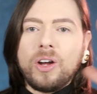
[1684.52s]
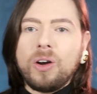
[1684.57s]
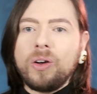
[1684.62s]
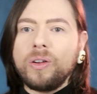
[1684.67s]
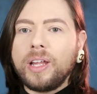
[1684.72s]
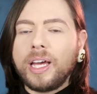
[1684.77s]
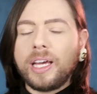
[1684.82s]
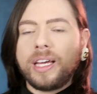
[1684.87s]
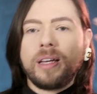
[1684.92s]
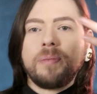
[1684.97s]
know,
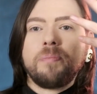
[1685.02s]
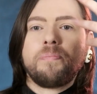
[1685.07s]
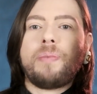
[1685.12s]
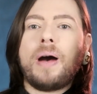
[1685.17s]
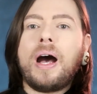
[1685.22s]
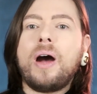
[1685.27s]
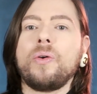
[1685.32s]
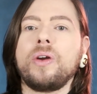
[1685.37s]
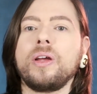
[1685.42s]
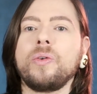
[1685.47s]
like
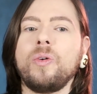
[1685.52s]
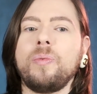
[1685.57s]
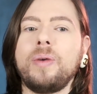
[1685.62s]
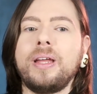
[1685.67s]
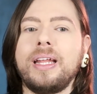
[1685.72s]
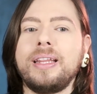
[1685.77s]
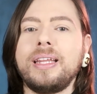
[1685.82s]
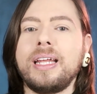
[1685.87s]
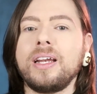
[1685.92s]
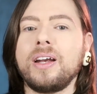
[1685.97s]
empowering
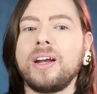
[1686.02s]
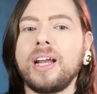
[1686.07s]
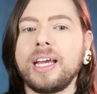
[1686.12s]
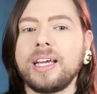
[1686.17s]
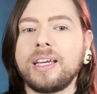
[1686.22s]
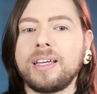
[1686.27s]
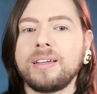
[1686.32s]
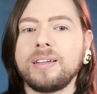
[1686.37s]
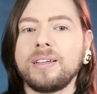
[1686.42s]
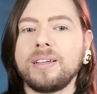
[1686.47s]
women. And then they're
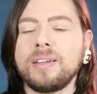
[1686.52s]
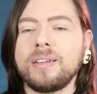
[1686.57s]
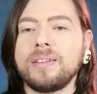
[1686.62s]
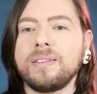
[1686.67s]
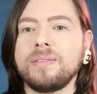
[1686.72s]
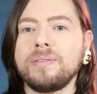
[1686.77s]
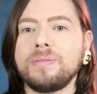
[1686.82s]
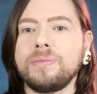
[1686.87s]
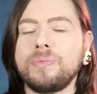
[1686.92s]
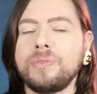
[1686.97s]
like,
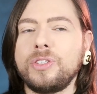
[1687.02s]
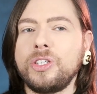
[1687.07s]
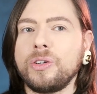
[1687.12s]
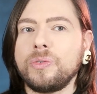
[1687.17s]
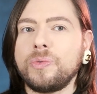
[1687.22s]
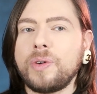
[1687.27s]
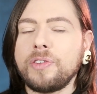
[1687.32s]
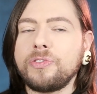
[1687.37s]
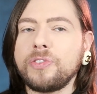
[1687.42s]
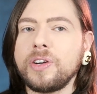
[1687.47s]
you're
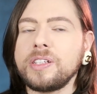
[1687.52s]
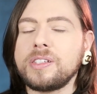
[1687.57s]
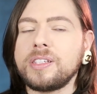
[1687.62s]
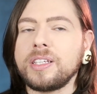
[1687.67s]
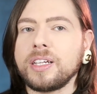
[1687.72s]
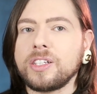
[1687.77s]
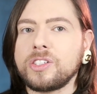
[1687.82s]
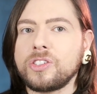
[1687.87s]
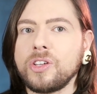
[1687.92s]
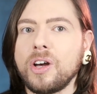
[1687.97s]

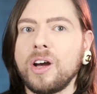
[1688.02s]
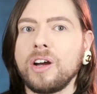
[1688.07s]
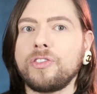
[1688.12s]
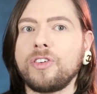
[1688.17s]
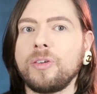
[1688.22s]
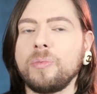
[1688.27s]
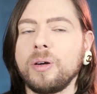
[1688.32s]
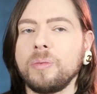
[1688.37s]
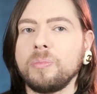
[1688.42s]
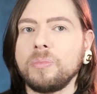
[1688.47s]
referencing a song
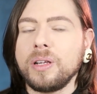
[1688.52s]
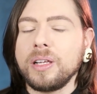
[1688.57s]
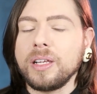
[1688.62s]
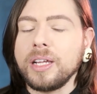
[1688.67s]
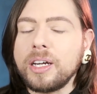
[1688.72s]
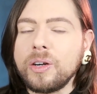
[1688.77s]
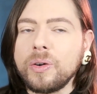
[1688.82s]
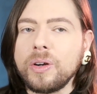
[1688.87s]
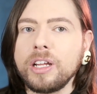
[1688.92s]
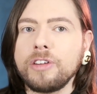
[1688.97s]

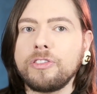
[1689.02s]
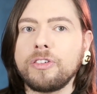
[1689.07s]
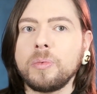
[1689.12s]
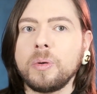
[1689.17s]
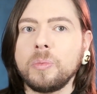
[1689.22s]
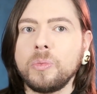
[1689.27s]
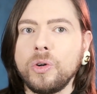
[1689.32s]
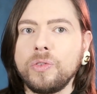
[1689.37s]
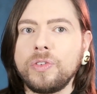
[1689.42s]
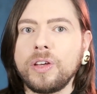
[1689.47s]
literally from
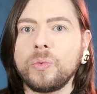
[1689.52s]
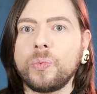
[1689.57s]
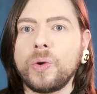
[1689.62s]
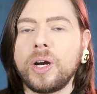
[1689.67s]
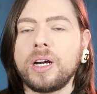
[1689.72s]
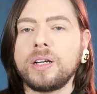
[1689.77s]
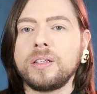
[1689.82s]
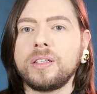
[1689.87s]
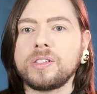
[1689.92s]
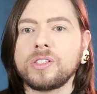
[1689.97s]
a movie
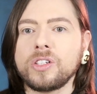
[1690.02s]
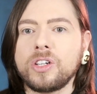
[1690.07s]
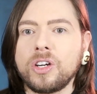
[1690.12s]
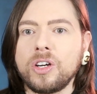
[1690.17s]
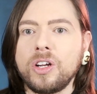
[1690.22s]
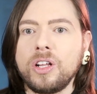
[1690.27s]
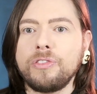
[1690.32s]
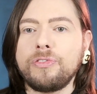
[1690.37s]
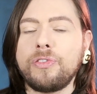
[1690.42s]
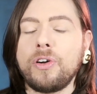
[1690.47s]
where this
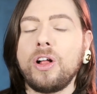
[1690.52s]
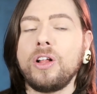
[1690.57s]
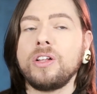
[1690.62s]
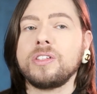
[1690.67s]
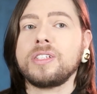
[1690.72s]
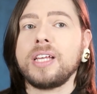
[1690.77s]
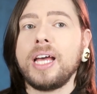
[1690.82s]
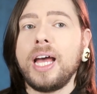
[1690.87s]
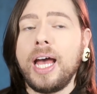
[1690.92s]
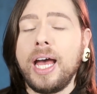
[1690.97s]
girl
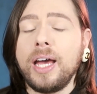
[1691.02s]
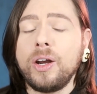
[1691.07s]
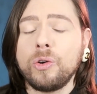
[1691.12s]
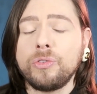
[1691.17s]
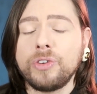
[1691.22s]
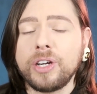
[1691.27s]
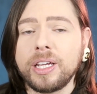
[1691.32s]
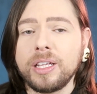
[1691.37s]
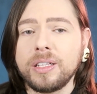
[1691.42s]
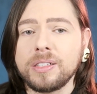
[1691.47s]
falls head
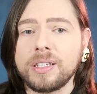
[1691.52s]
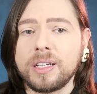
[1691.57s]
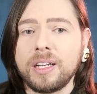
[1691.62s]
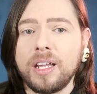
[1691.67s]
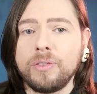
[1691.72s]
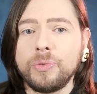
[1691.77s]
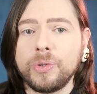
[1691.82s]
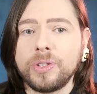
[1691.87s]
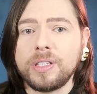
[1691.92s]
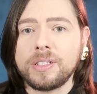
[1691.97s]
over heels in
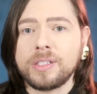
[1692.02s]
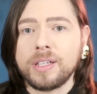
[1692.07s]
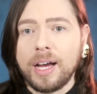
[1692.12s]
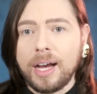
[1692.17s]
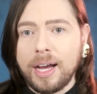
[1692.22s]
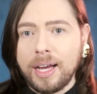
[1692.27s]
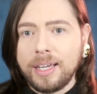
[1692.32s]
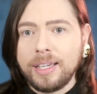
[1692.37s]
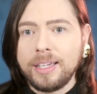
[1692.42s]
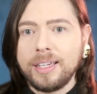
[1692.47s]
love with this
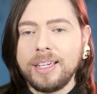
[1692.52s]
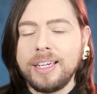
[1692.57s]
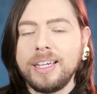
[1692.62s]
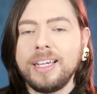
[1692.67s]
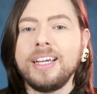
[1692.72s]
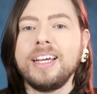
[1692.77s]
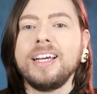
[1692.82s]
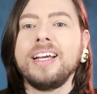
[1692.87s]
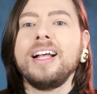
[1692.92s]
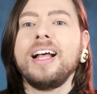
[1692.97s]
guy
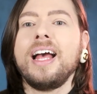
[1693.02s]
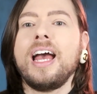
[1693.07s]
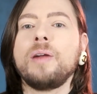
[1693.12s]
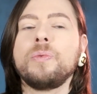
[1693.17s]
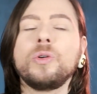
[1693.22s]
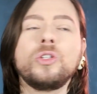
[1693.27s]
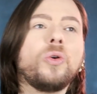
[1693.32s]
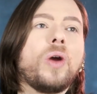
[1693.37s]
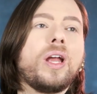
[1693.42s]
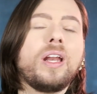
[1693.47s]

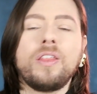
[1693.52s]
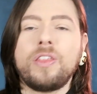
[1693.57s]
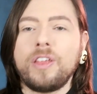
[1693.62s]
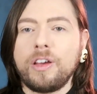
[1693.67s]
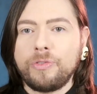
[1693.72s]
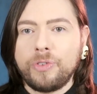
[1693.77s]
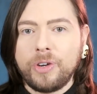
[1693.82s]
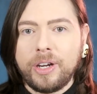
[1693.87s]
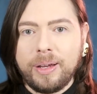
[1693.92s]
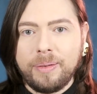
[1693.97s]
and would do
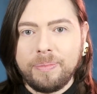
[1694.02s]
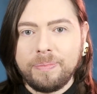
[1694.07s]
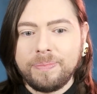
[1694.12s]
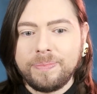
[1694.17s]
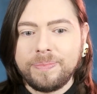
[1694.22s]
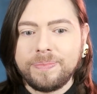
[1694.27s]
anything for him.